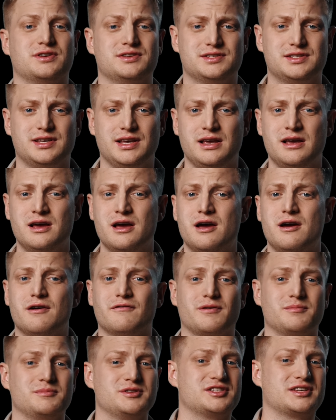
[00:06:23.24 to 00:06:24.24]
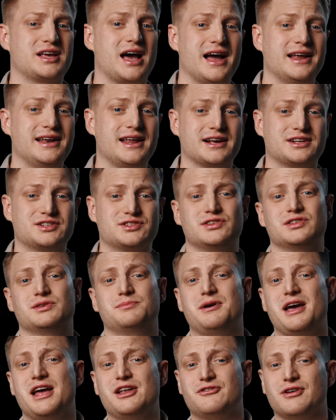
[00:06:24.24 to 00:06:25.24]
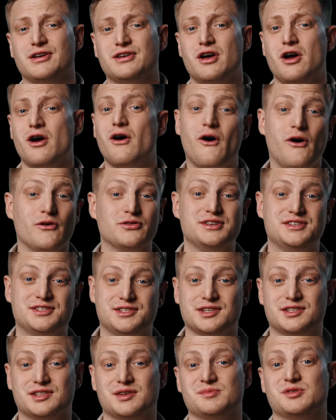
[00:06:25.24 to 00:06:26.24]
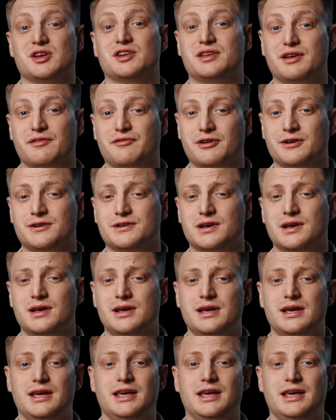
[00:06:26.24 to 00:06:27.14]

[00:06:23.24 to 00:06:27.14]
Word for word: you can see, from the Skynex to the Patriot, all these systems are different.